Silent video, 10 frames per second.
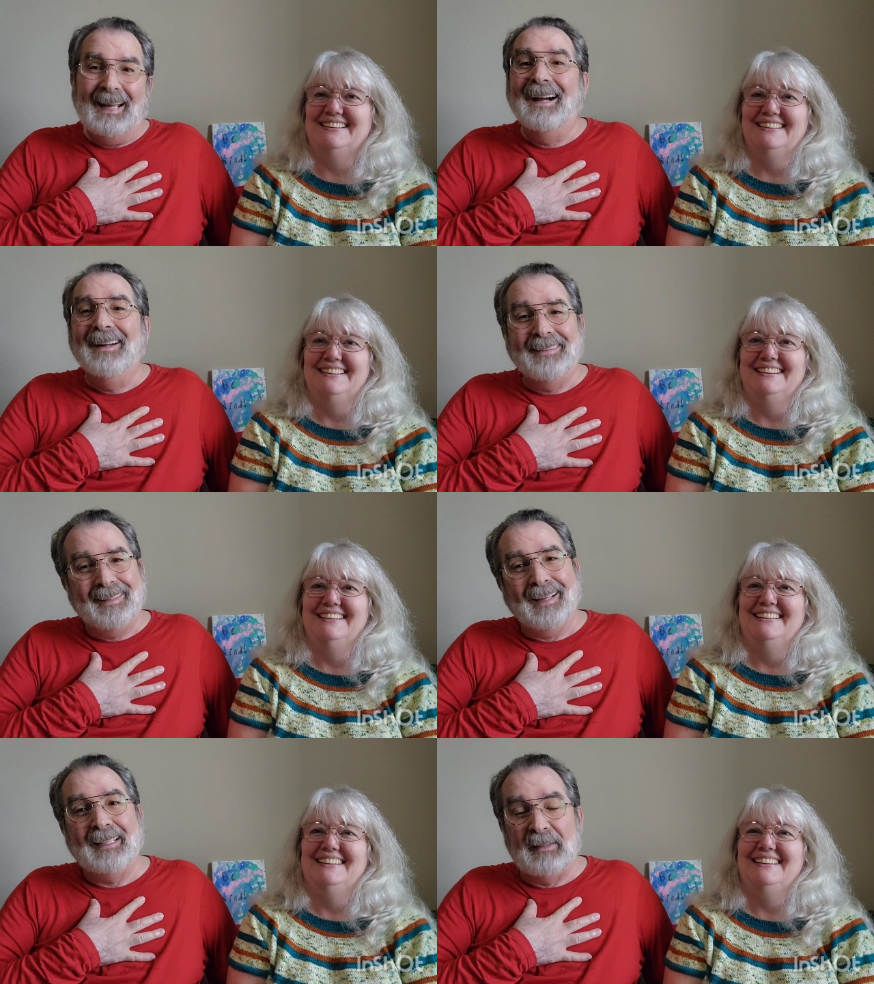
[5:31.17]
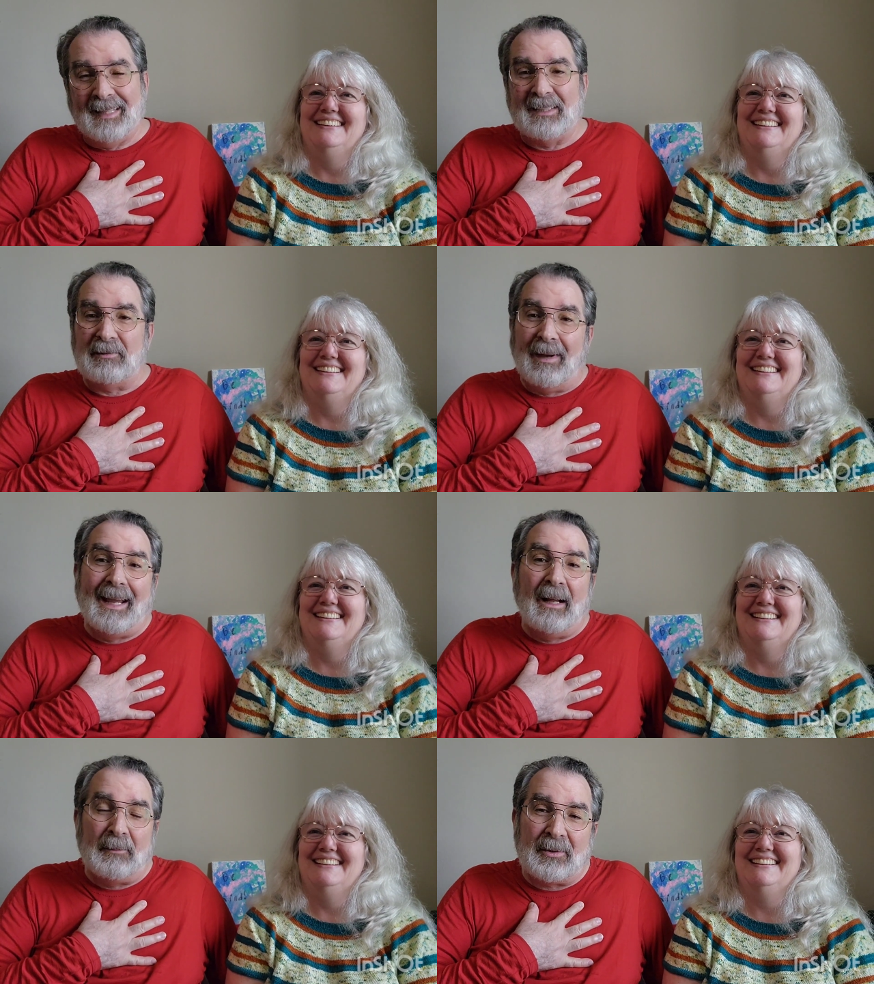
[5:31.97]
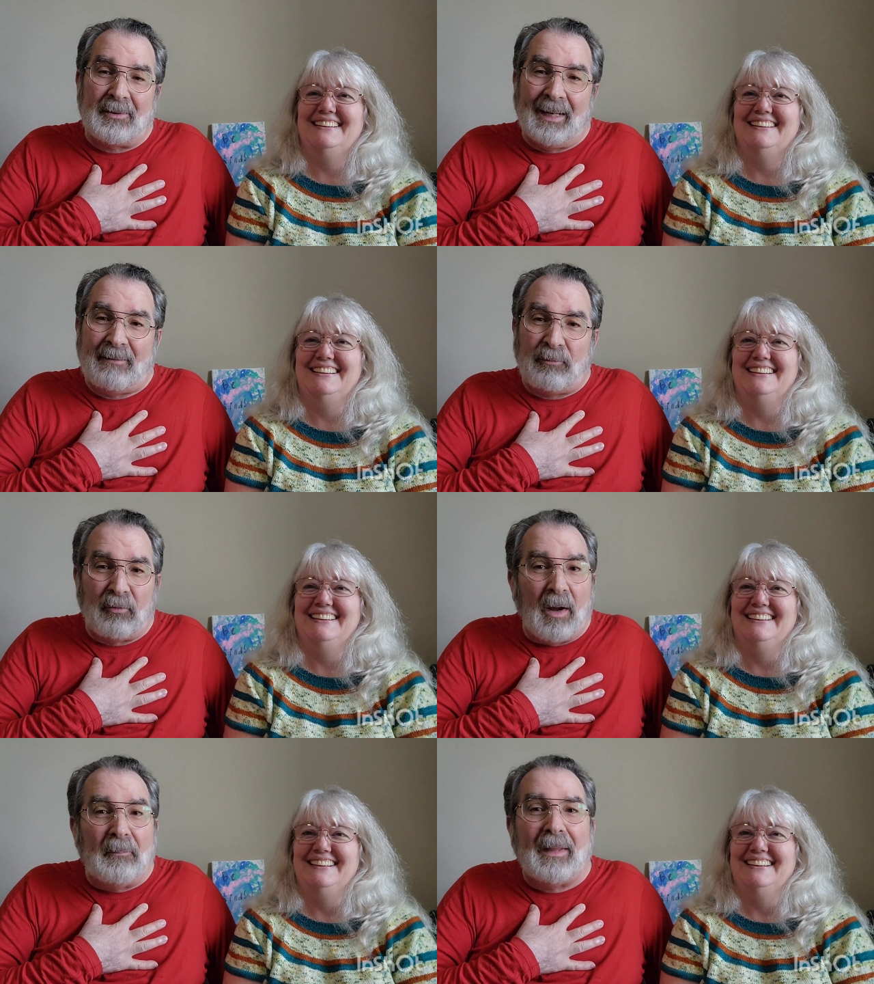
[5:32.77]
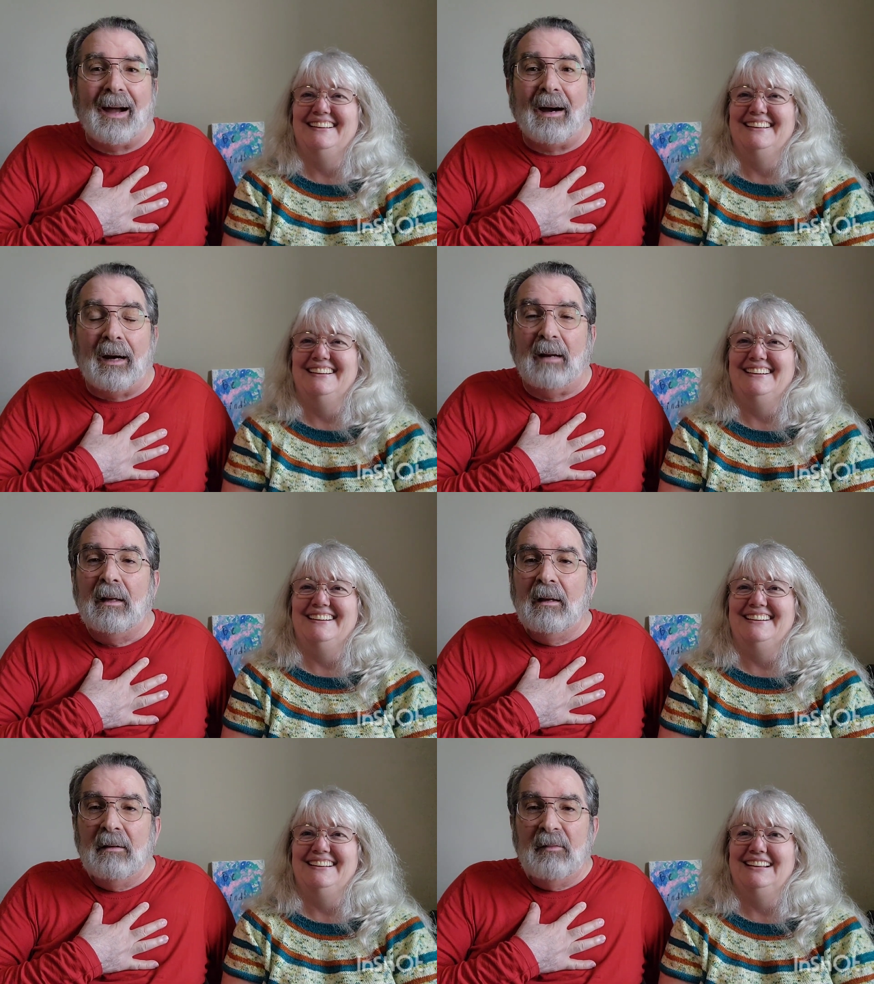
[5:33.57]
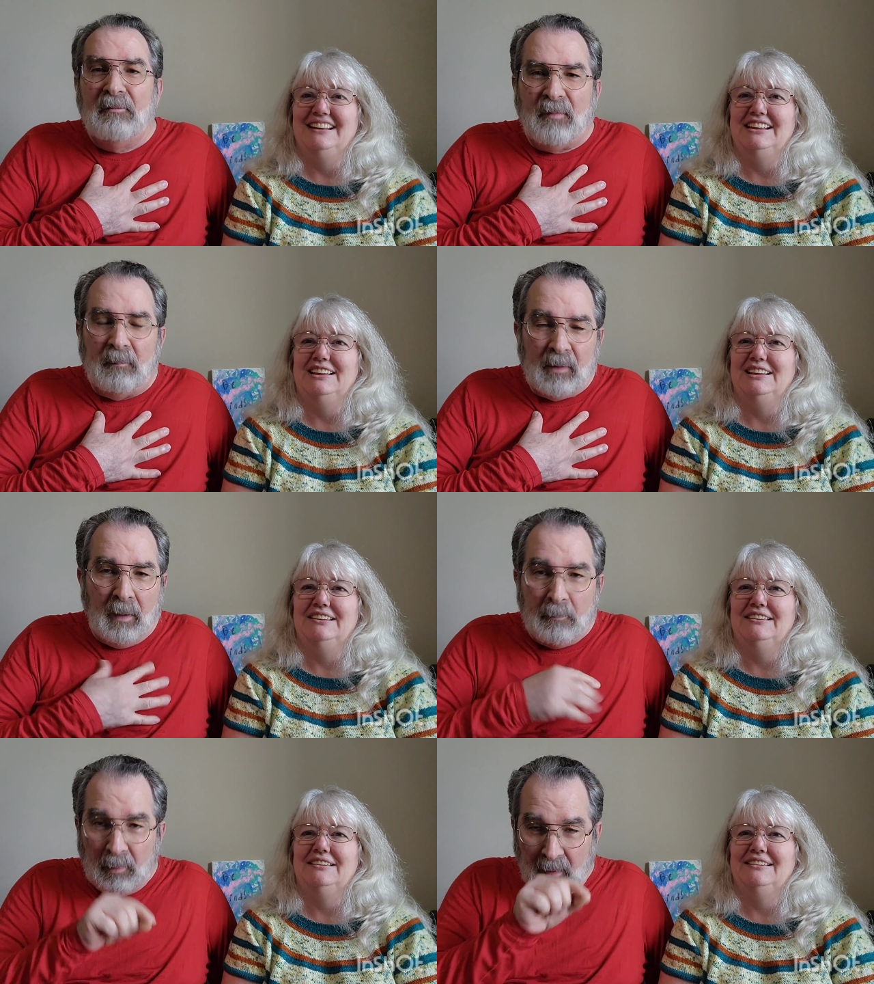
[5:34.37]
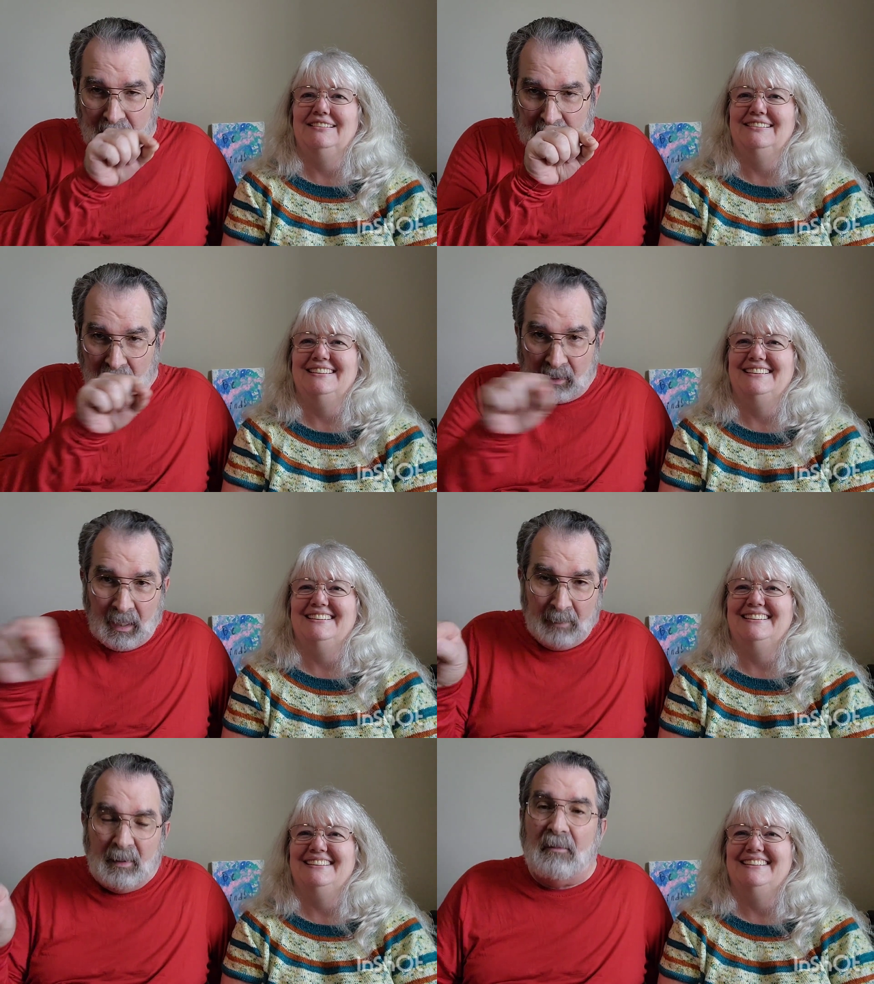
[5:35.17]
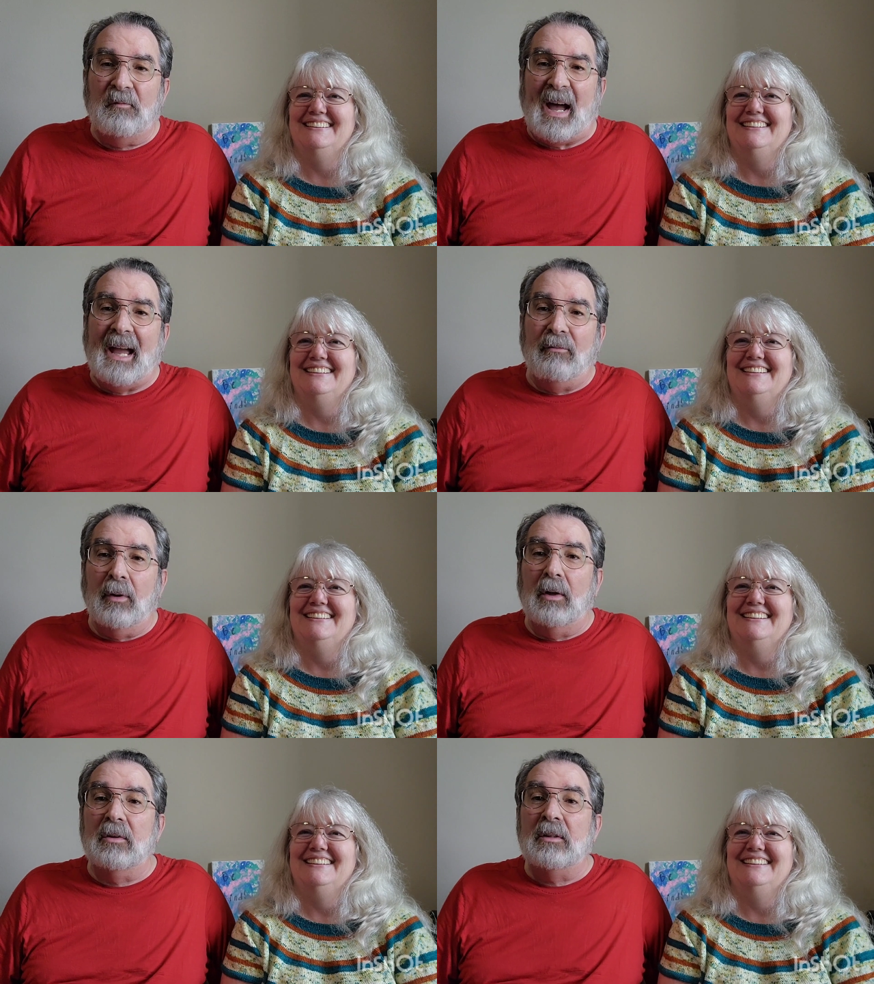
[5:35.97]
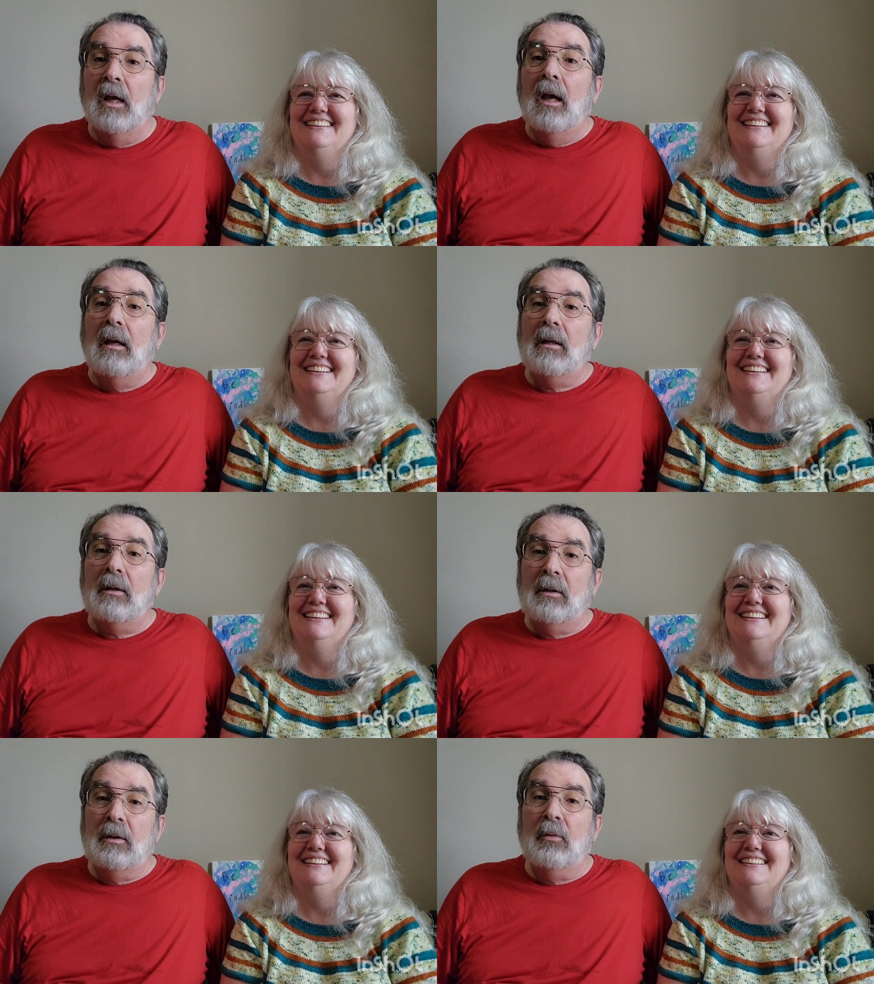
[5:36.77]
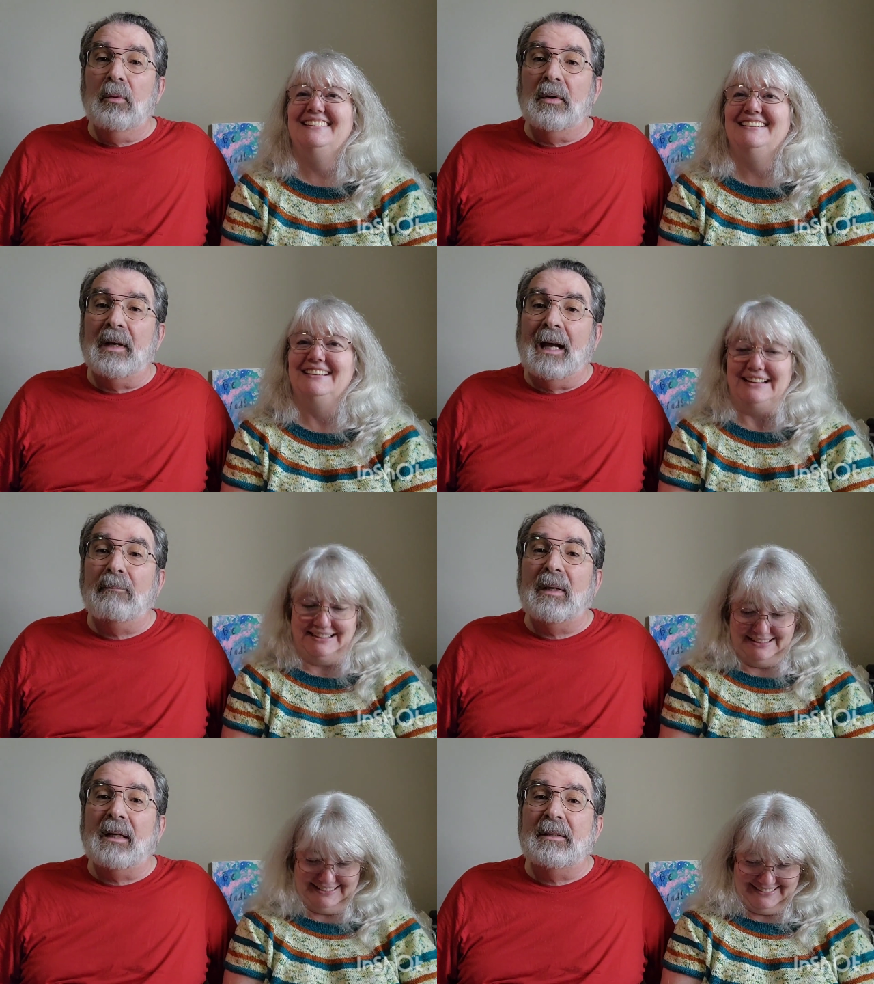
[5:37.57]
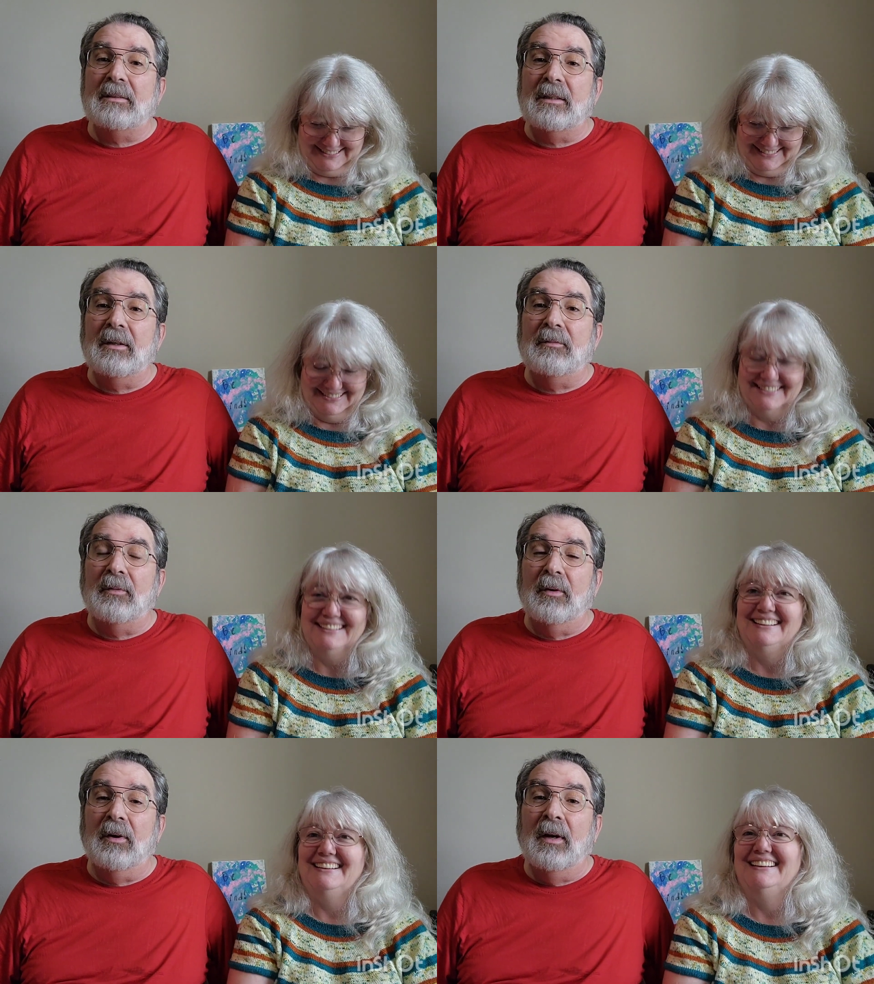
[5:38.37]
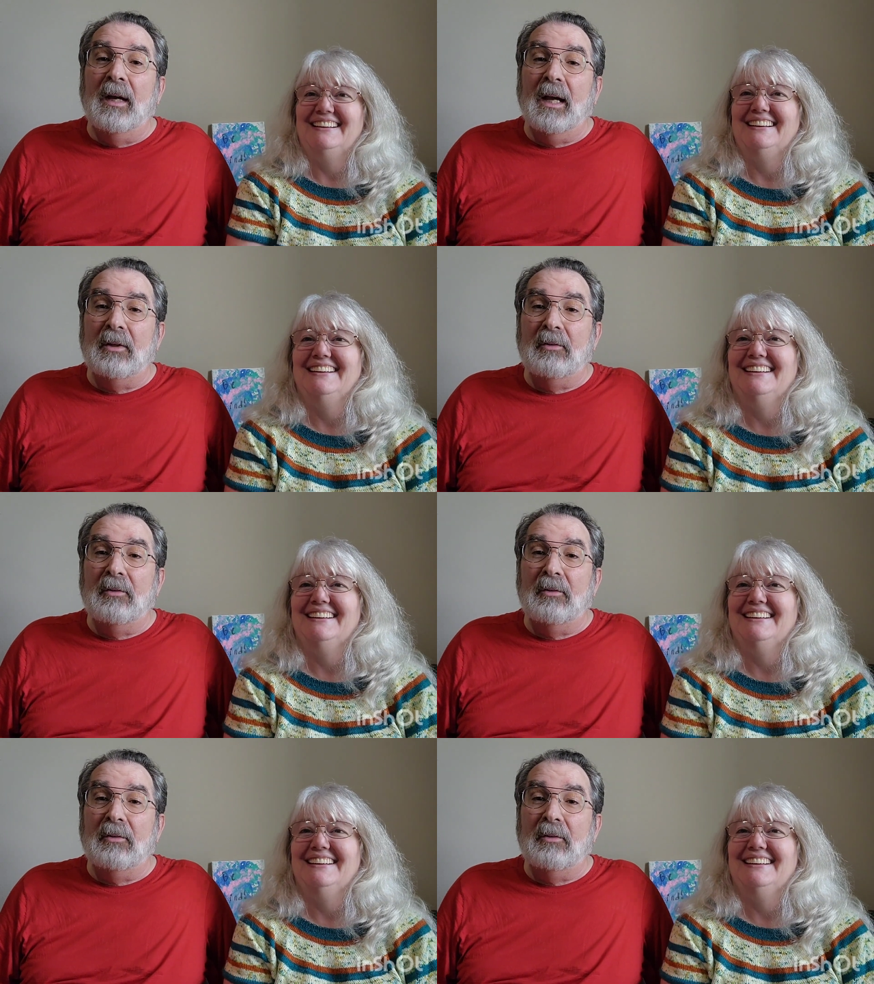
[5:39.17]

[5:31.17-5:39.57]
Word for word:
Speaker 1: I'm going to tell you this right up straight from the heart. a, a, a comment five rows you will not be considered for a